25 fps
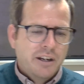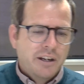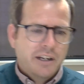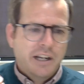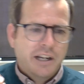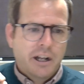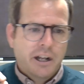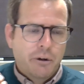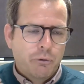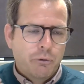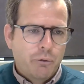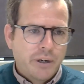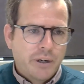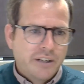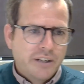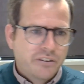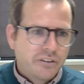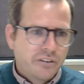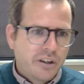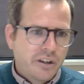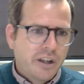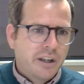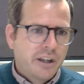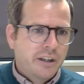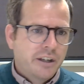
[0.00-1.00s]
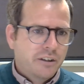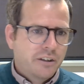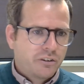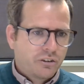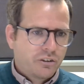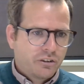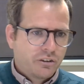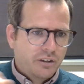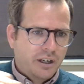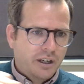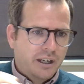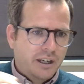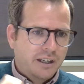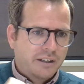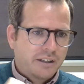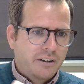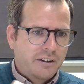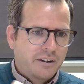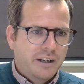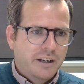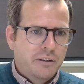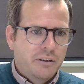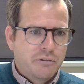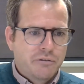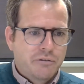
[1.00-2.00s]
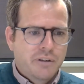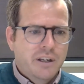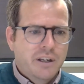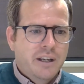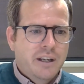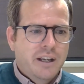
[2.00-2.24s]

you know, research, uh, kind of.